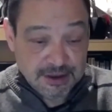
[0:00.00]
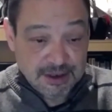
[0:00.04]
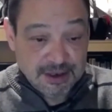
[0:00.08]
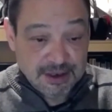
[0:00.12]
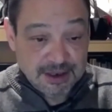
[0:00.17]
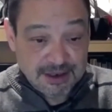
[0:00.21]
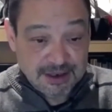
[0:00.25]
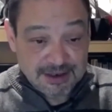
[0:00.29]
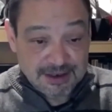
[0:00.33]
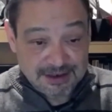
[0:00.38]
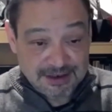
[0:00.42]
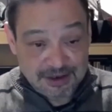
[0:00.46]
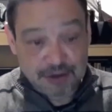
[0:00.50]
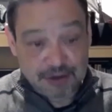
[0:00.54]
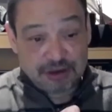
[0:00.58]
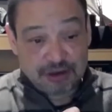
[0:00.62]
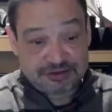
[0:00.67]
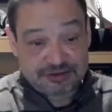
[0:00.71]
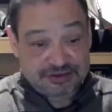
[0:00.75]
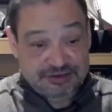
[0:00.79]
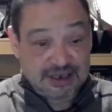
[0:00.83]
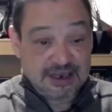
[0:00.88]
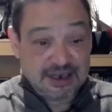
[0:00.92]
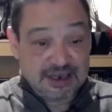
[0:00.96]

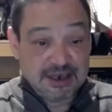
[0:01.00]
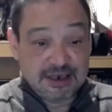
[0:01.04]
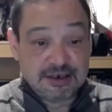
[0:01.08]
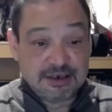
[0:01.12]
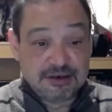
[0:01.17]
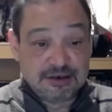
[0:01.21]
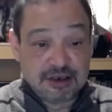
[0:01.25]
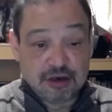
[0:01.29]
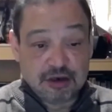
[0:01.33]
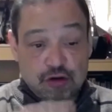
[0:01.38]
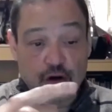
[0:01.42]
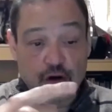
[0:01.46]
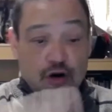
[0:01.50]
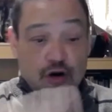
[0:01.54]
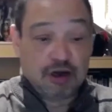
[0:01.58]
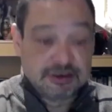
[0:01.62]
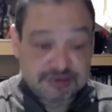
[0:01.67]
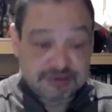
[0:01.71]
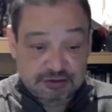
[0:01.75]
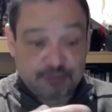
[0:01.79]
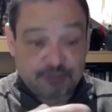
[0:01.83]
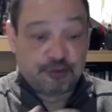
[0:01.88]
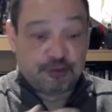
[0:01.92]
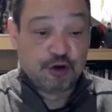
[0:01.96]
you're saying the
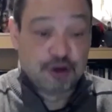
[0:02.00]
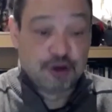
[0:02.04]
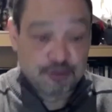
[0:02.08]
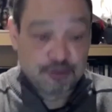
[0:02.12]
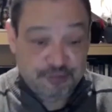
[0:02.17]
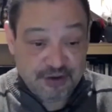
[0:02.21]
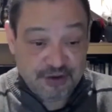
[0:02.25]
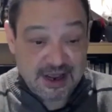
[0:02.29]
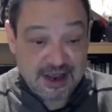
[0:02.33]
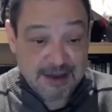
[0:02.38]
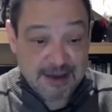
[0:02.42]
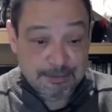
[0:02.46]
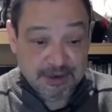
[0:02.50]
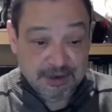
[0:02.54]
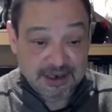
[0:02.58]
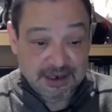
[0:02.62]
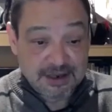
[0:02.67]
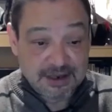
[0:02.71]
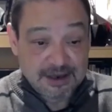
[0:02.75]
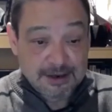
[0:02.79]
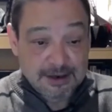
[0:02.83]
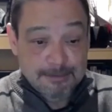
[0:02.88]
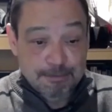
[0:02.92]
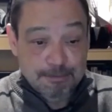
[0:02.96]
cost for the family,
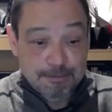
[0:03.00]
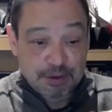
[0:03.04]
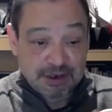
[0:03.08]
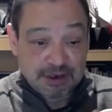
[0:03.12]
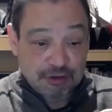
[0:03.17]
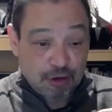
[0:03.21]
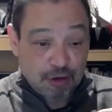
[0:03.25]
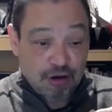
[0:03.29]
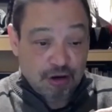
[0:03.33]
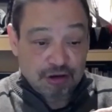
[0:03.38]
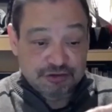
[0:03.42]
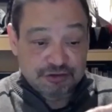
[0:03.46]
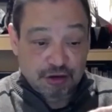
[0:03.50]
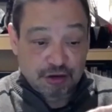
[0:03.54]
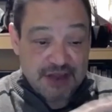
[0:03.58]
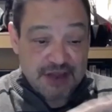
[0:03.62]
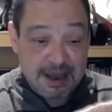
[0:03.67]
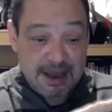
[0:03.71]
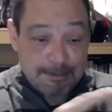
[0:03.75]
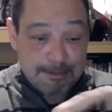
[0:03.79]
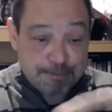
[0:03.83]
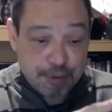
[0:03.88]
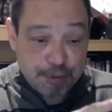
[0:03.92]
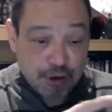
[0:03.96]
but also
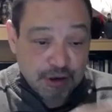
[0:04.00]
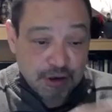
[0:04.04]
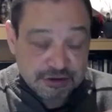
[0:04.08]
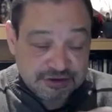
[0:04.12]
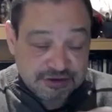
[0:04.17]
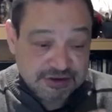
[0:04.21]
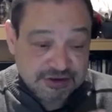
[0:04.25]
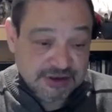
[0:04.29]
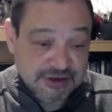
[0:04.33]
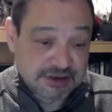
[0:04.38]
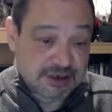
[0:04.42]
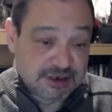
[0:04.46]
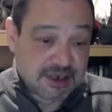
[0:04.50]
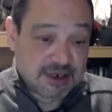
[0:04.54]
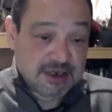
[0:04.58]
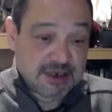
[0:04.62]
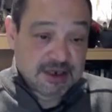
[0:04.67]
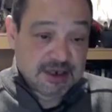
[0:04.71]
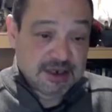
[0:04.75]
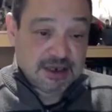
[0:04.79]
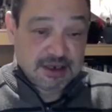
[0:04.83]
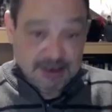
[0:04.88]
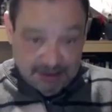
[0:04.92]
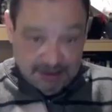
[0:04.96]
that person,
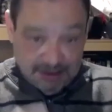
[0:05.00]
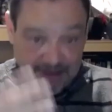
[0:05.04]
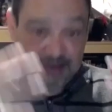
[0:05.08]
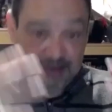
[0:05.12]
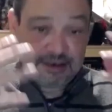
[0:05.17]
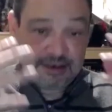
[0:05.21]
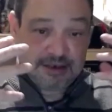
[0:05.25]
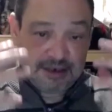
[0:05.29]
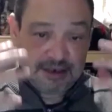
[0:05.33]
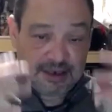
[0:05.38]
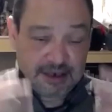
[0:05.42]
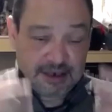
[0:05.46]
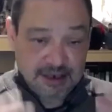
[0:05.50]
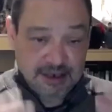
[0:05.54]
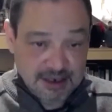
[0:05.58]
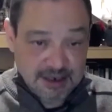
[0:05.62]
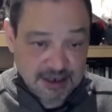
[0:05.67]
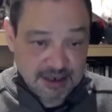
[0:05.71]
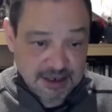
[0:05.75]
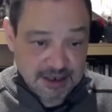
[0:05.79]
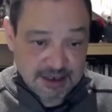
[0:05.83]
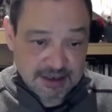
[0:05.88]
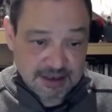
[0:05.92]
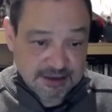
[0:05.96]

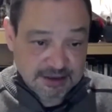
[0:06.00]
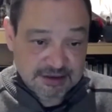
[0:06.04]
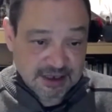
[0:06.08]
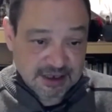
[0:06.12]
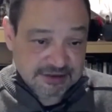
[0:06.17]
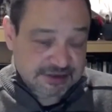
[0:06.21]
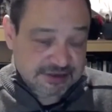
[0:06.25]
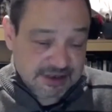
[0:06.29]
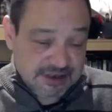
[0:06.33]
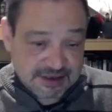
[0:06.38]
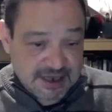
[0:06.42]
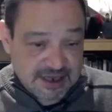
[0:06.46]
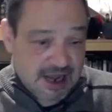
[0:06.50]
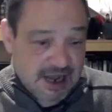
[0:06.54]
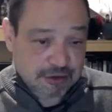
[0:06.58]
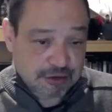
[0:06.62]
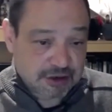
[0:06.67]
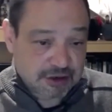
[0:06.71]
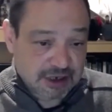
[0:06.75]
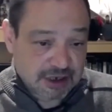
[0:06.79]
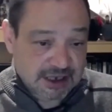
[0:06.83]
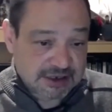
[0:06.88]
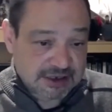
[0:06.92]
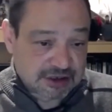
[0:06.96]
it doesn't
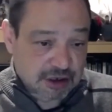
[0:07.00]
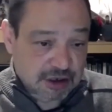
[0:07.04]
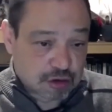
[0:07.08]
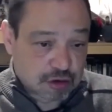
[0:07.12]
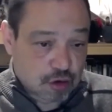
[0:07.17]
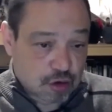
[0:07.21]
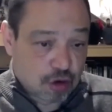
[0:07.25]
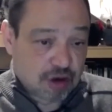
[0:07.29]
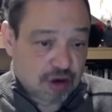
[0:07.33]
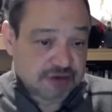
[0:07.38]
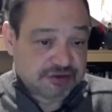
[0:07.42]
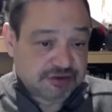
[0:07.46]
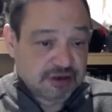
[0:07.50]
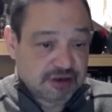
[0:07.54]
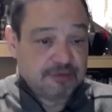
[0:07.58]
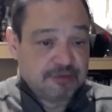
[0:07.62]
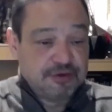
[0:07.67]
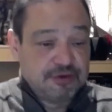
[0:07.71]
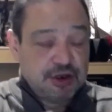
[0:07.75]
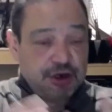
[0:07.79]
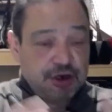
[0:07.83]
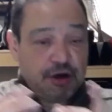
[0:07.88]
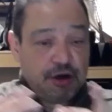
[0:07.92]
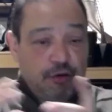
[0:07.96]
calculate the cost
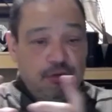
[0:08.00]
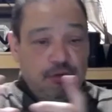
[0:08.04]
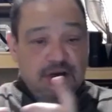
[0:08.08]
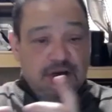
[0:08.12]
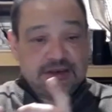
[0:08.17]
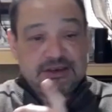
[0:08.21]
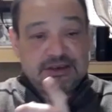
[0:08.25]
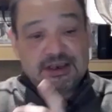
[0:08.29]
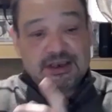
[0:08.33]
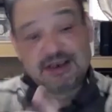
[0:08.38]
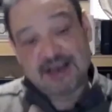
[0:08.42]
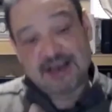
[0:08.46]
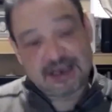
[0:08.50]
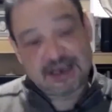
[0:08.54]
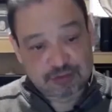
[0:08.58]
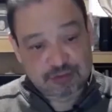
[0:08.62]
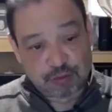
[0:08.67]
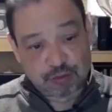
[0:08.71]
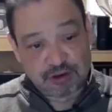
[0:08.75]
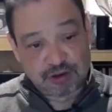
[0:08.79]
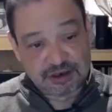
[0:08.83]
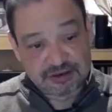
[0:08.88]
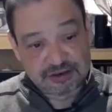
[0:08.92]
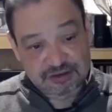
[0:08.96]
of, you know what, the
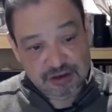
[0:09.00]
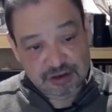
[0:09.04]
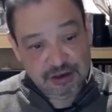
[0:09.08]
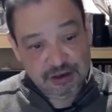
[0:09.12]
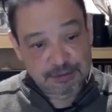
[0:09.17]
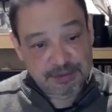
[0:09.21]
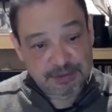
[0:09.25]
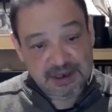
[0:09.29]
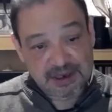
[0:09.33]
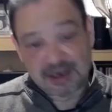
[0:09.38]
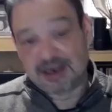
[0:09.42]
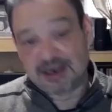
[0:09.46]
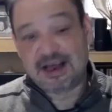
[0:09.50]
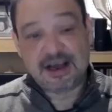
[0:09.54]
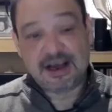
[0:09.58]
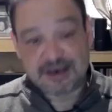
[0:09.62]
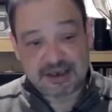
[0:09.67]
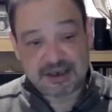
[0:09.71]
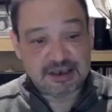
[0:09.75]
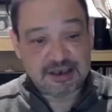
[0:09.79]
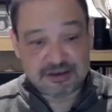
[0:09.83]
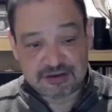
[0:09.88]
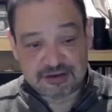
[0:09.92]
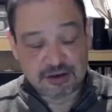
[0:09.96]
next one is going to be a
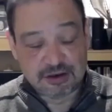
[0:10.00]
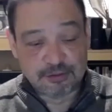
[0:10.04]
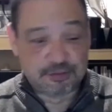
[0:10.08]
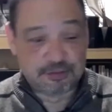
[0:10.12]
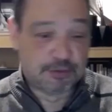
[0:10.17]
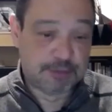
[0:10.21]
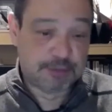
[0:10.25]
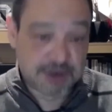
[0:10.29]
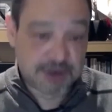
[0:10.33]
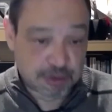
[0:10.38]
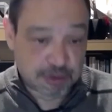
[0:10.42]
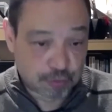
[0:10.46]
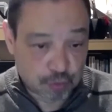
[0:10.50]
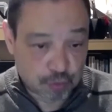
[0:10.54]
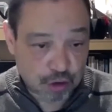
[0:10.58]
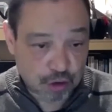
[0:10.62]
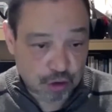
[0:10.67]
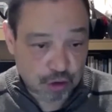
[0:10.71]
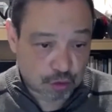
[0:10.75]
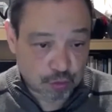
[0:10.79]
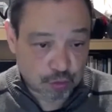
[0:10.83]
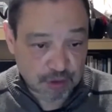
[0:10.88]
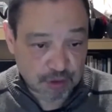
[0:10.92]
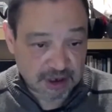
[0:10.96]
lot easier for me to
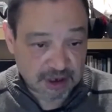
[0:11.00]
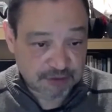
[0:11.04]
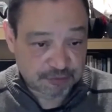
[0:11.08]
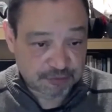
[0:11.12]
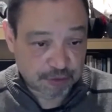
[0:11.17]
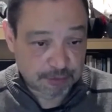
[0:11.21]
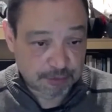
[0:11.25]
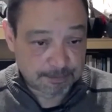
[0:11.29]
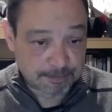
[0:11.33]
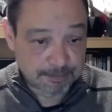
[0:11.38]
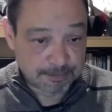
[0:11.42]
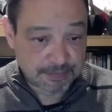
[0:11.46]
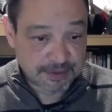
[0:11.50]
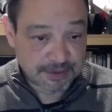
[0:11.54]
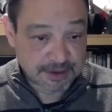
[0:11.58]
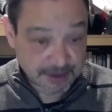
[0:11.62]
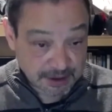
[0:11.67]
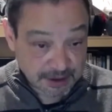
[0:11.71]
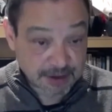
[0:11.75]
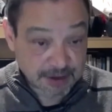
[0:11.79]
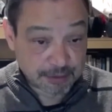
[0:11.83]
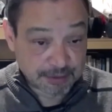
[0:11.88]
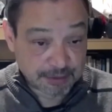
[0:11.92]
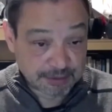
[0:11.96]
walk away from.
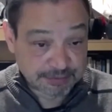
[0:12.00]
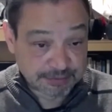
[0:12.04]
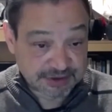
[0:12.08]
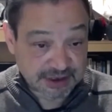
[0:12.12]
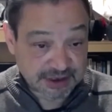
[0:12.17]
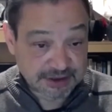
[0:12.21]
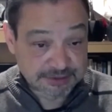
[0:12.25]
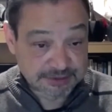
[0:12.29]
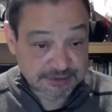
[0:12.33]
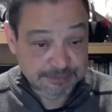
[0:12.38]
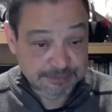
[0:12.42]
You know what I'm saying?